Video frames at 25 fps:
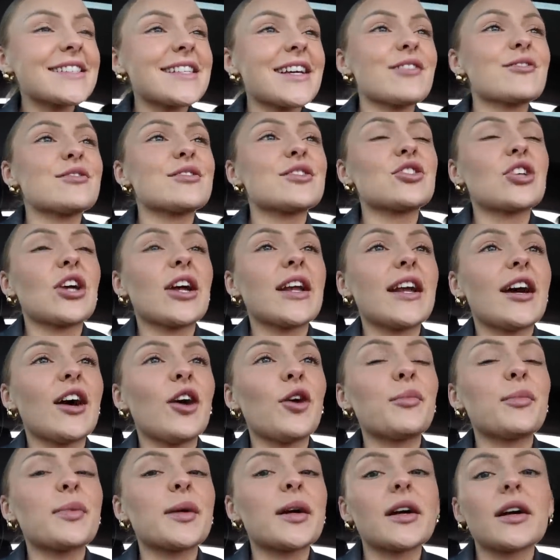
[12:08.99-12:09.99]
I was trying to
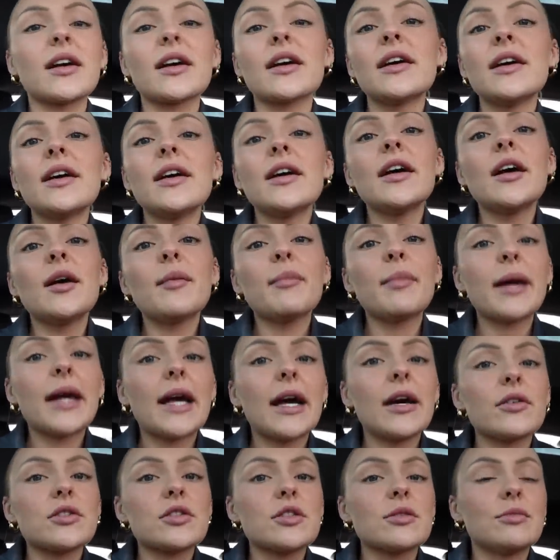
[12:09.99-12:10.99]
help her pick
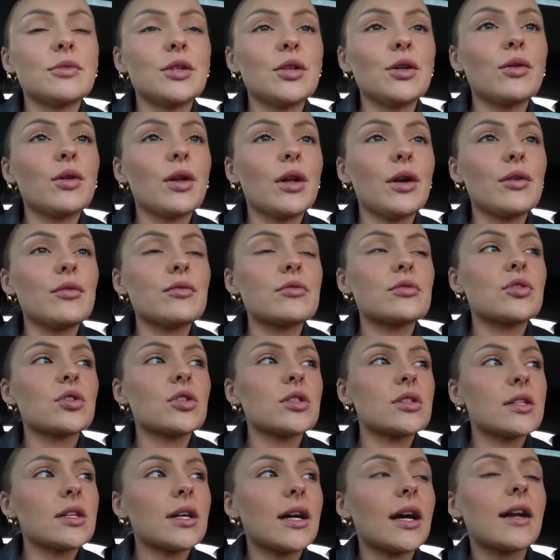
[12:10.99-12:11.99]
out some new clothes
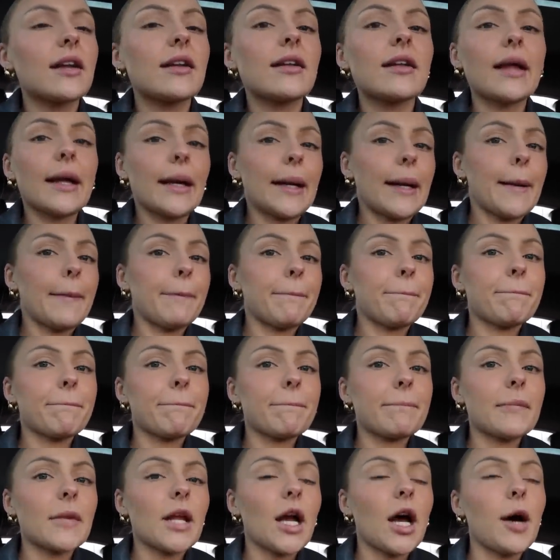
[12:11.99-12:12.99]
just to kind of like
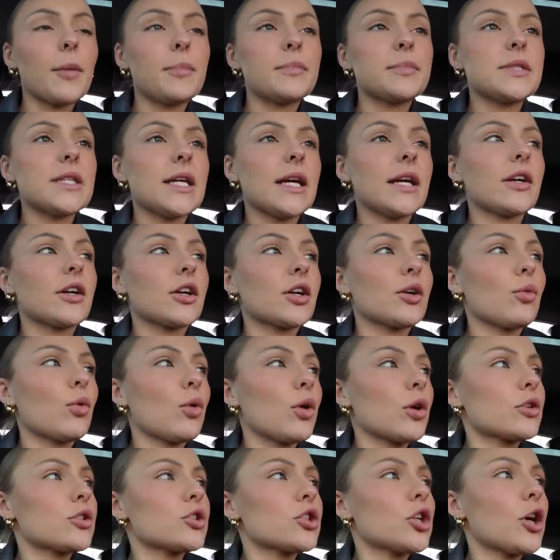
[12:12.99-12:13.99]
update her
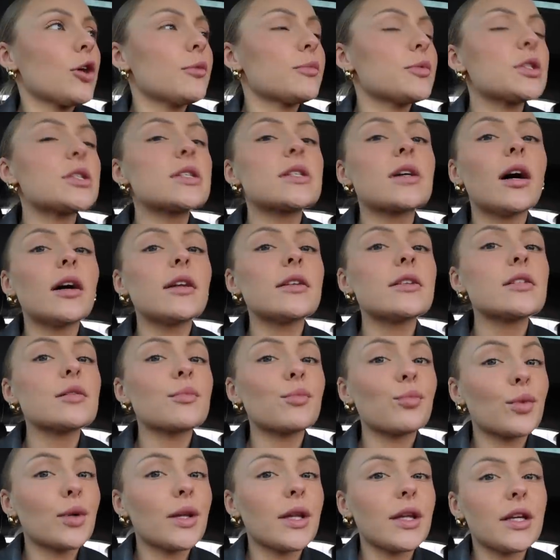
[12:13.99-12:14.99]
wardrobe. She's gotten
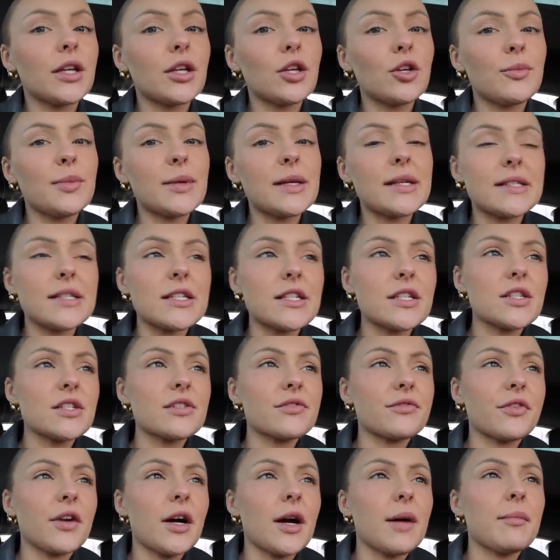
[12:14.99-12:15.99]
some really cute pieces
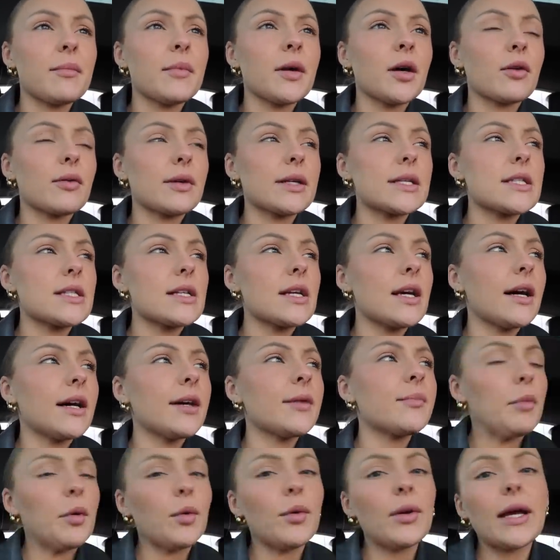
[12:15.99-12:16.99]
from
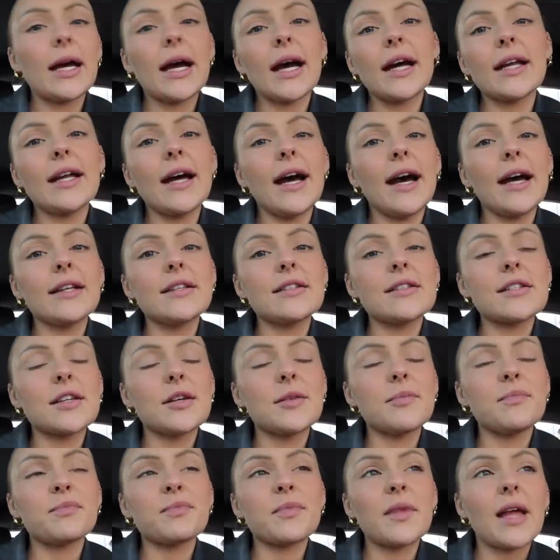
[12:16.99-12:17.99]
Aritzia, but we had to add
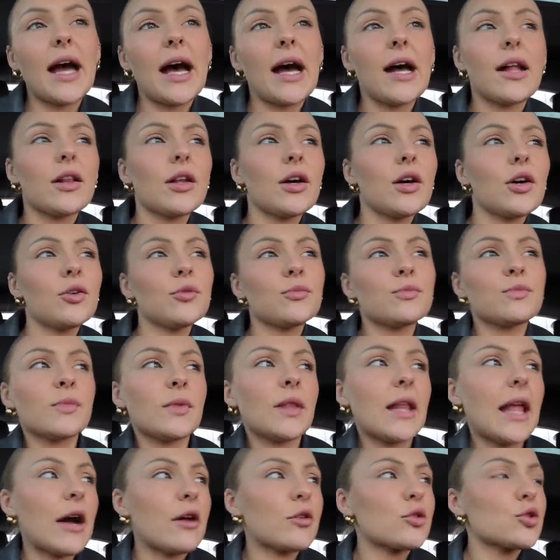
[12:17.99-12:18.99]
some Aloe
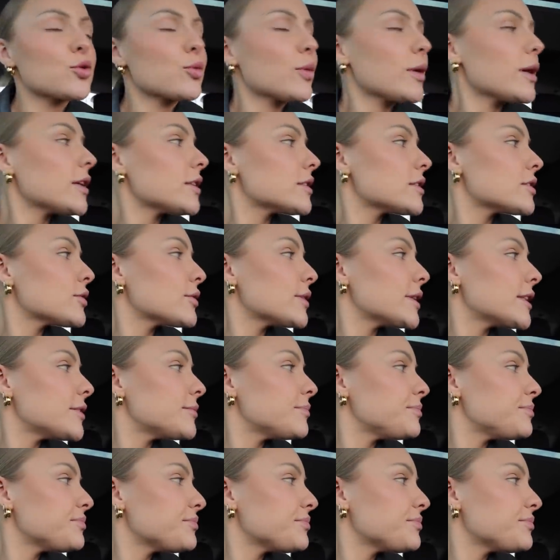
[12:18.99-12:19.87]
loungewear to it.